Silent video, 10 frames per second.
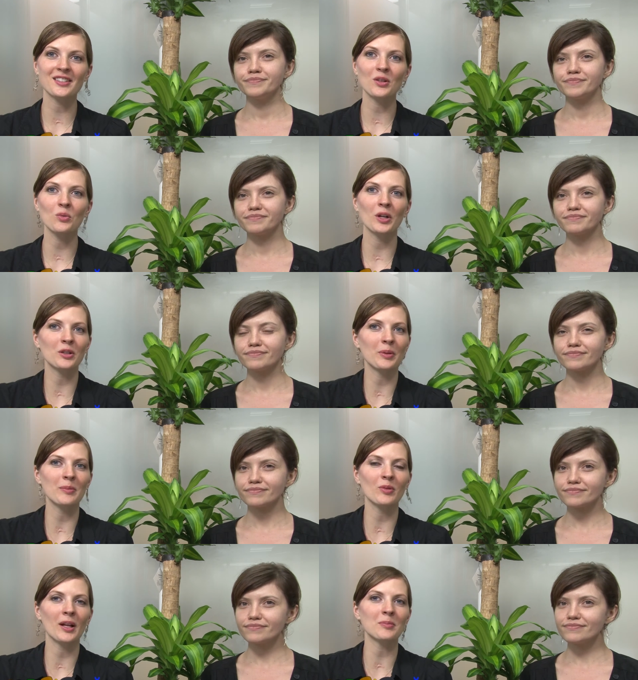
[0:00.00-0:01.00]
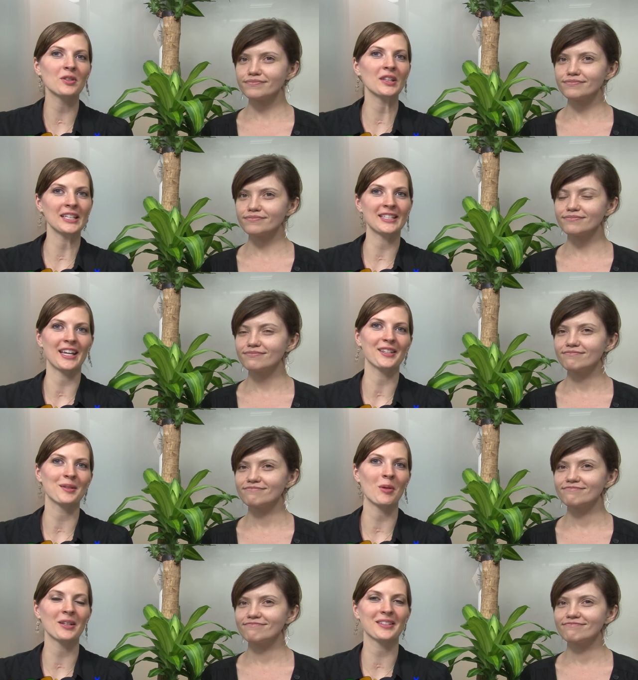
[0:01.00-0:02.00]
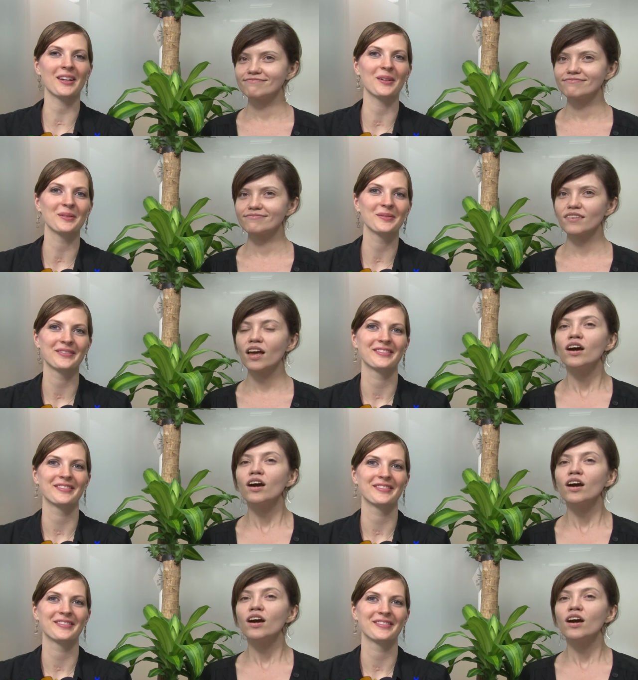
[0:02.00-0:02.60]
Speaker 1: so what are people up to these days in Moscow?